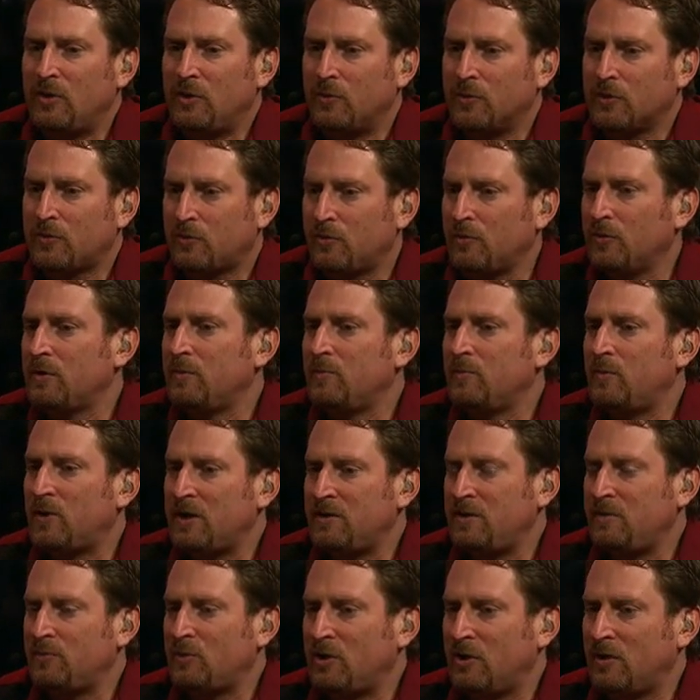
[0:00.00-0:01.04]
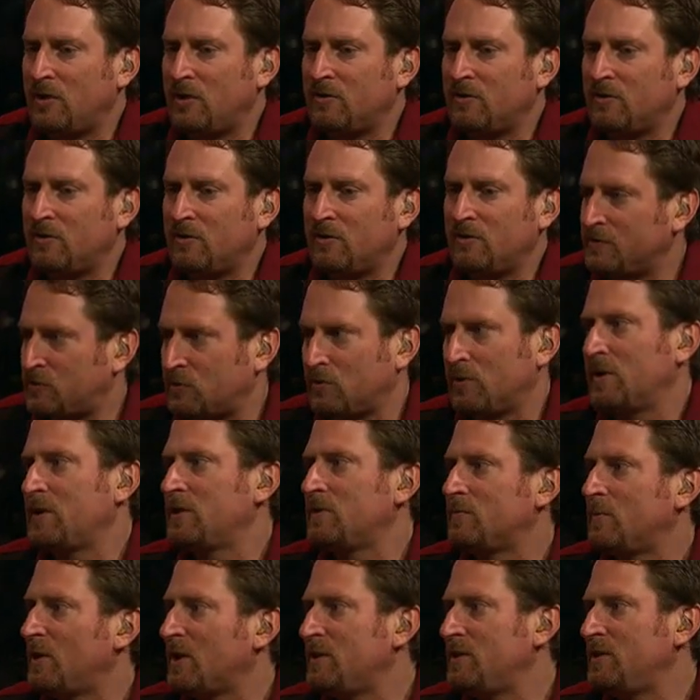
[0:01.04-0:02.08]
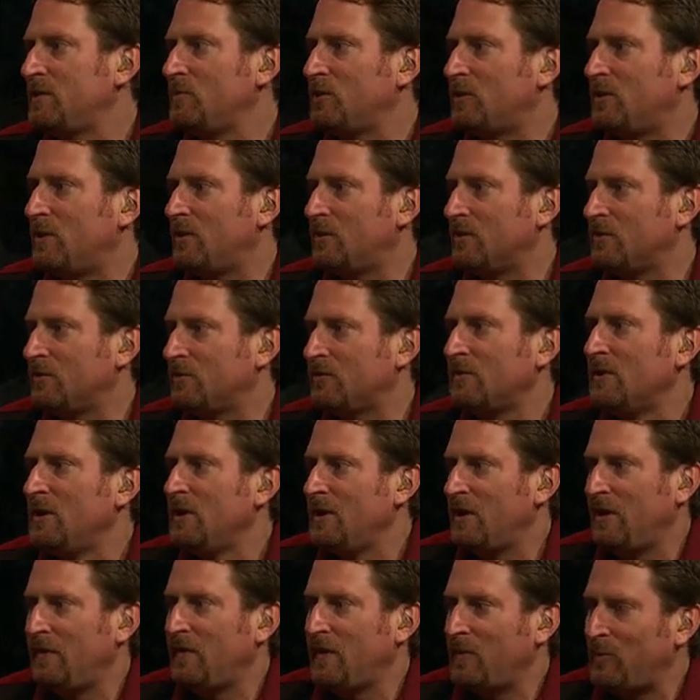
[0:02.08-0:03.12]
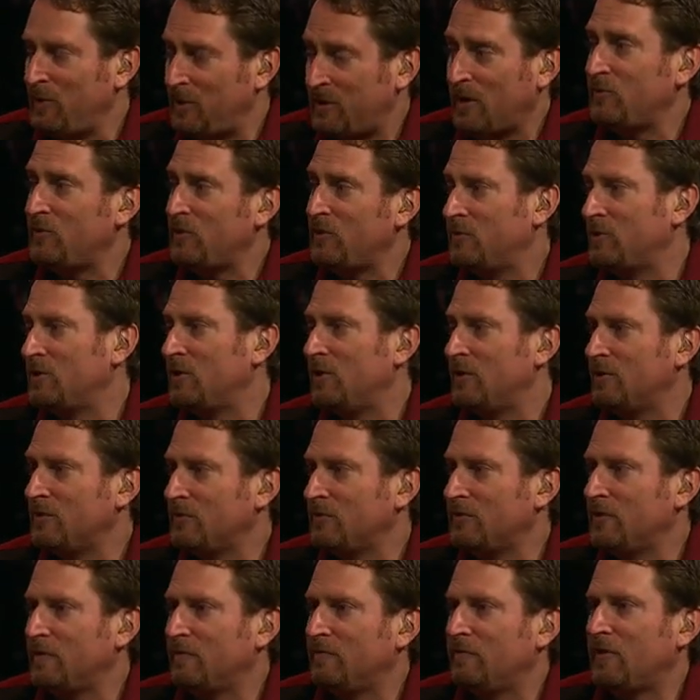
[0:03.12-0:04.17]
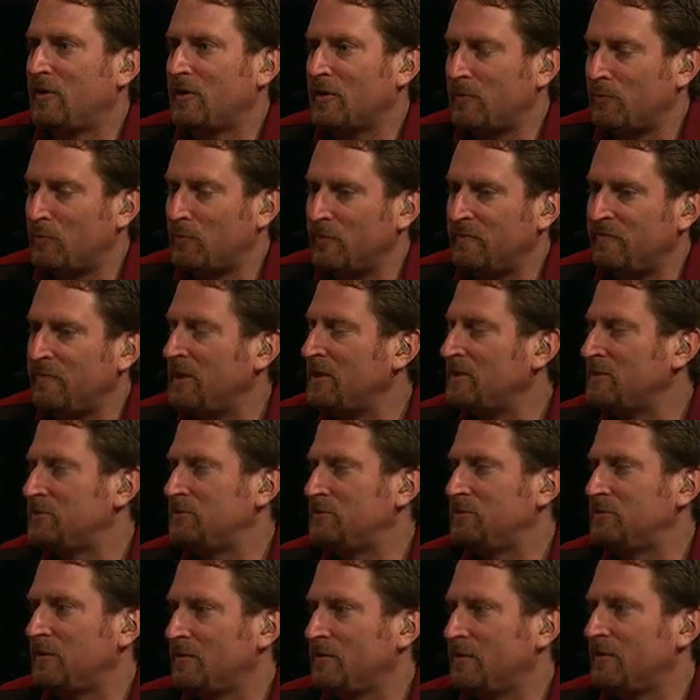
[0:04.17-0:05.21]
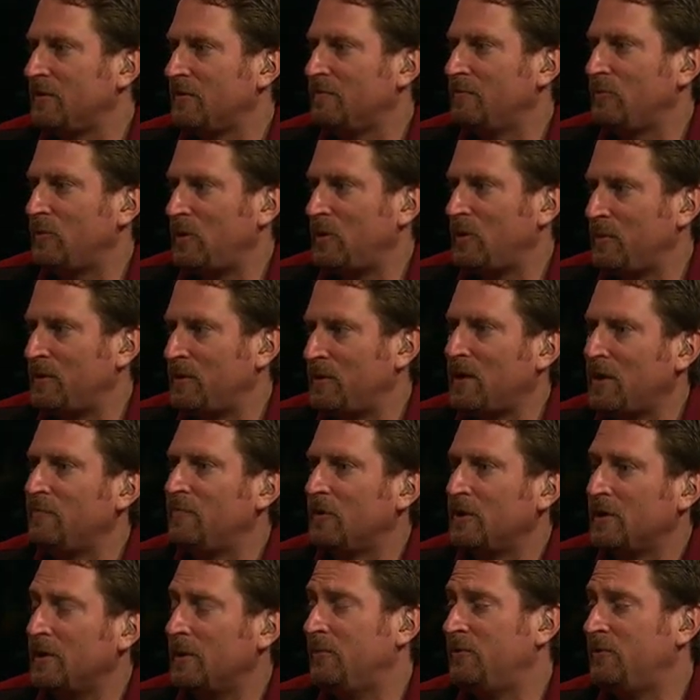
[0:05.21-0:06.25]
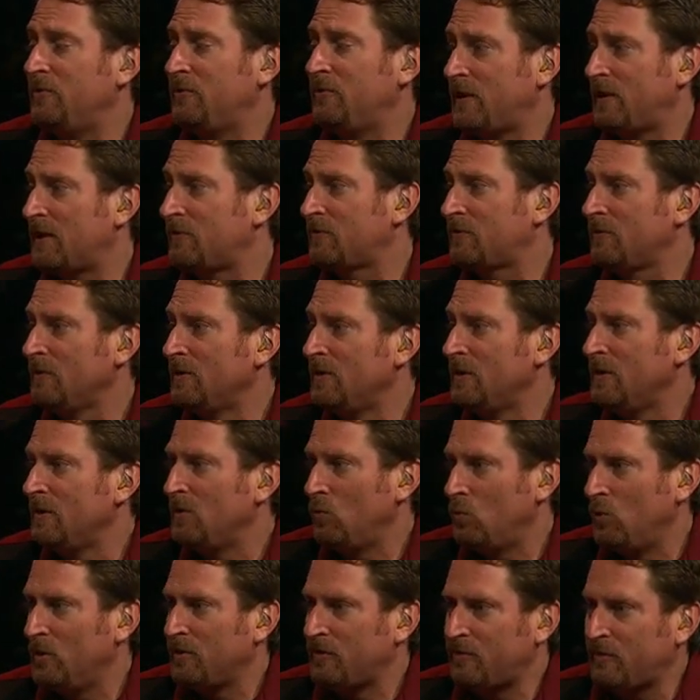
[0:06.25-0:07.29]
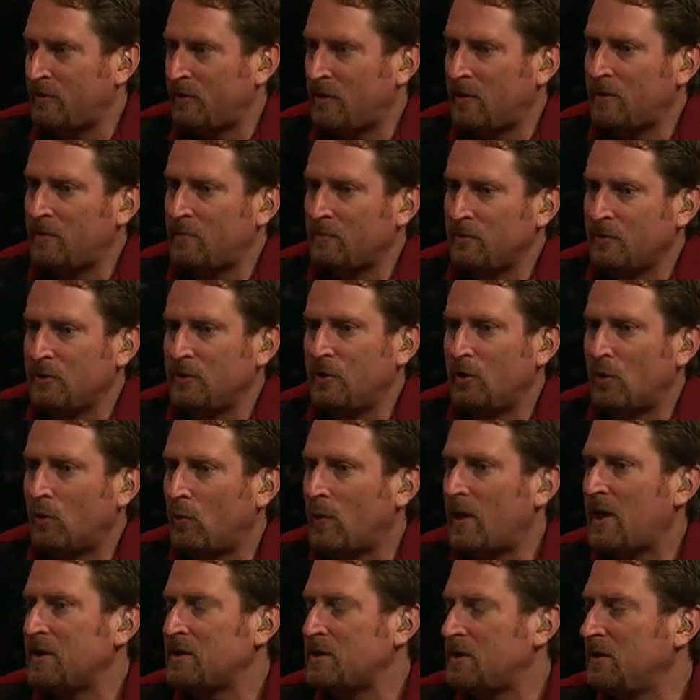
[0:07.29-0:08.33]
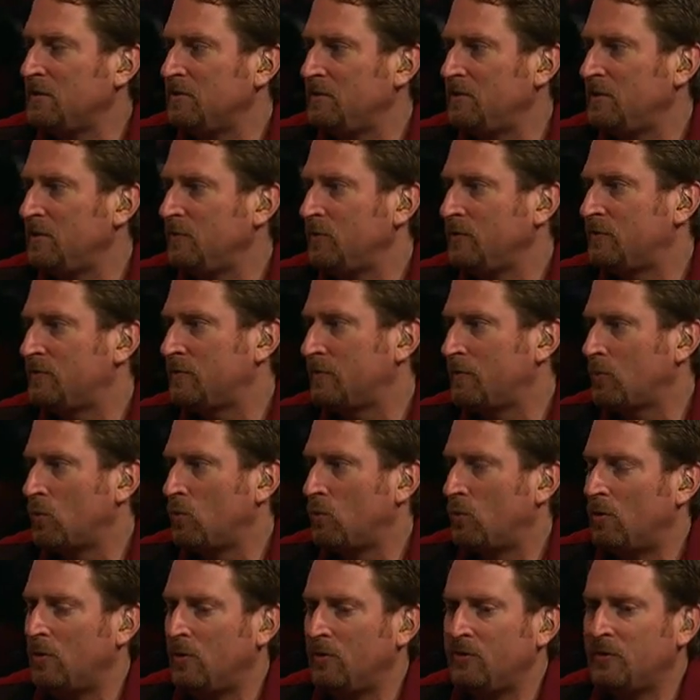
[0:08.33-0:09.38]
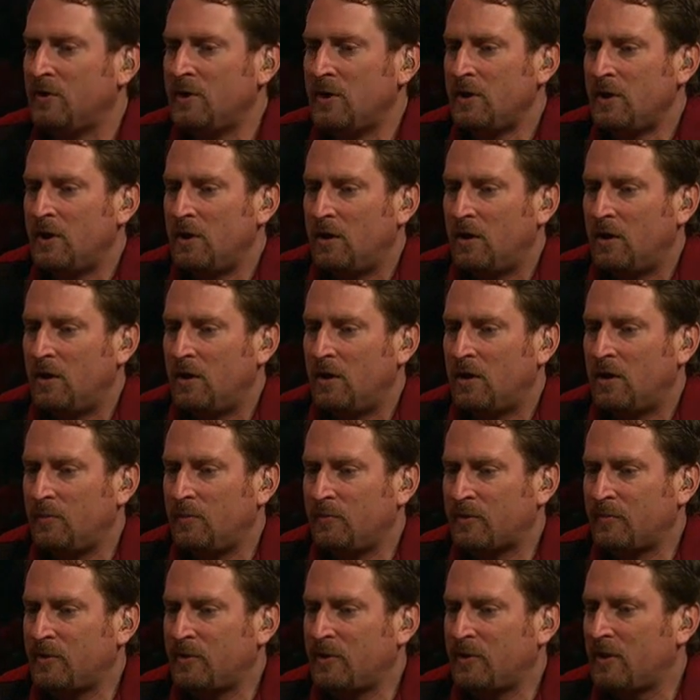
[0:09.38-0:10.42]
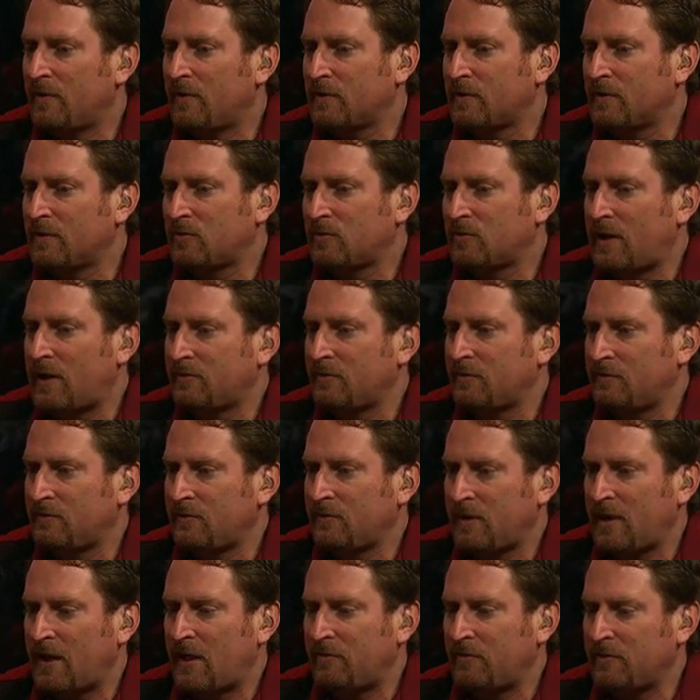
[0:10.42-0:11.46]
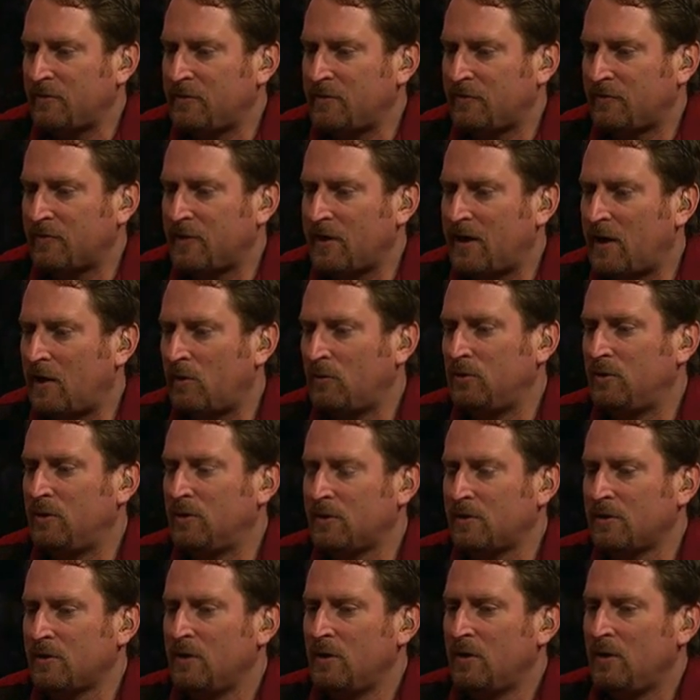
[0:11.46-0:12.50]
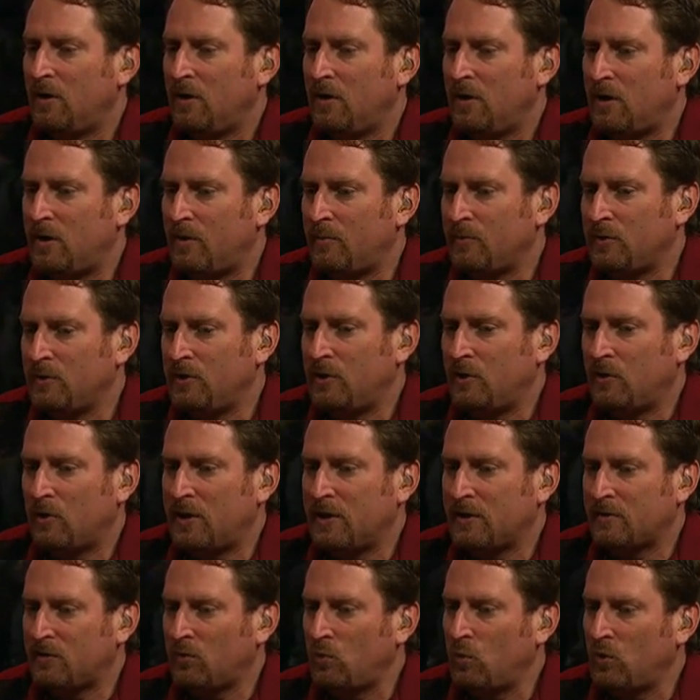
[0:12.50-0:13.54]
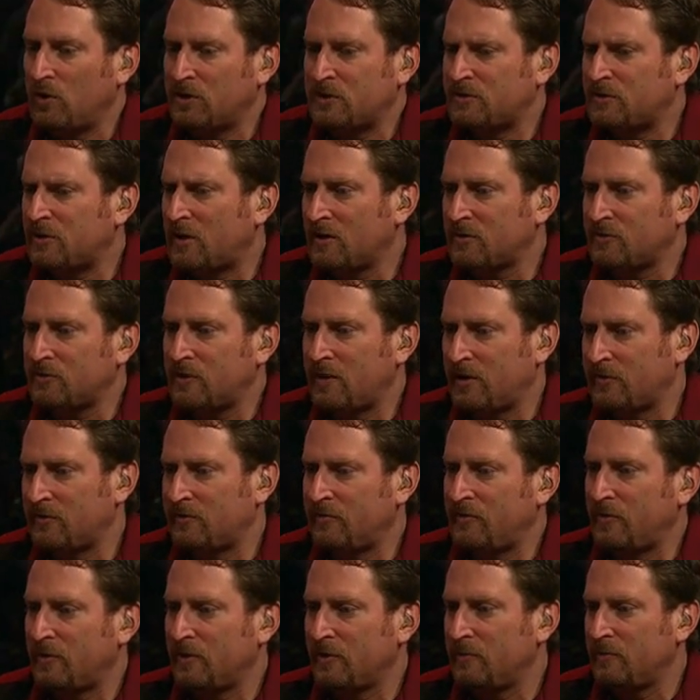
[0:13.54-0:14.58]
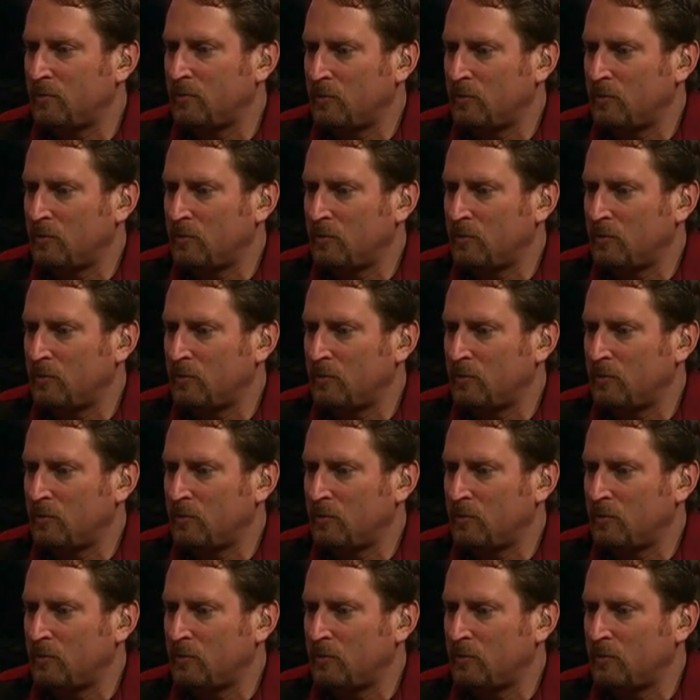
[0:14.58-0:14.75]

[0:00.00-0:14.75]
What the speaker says: They're recruited by demon hunters, they're trained by demon hunters, and they become demon hunters, and they're very revenge-driven. They become very obsessed with, eradicating demons from the world. Some of the other classes have a different outlook. Like the Witch Doctor has a very